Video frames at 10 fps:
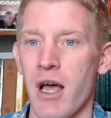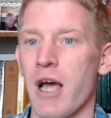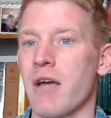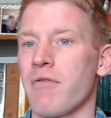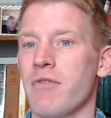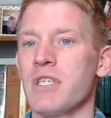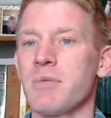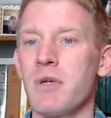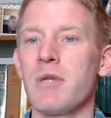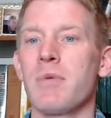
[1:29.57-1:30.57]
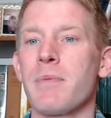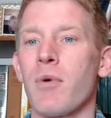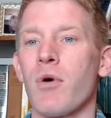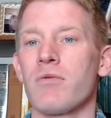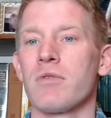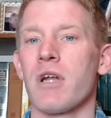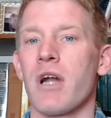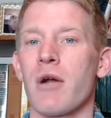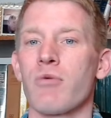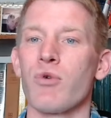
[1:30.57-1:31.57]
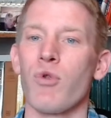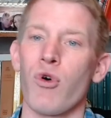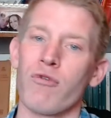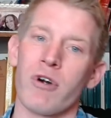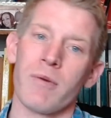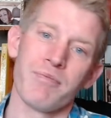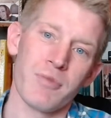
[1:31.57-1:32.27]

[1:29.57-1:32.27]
I have this many people that I rule over.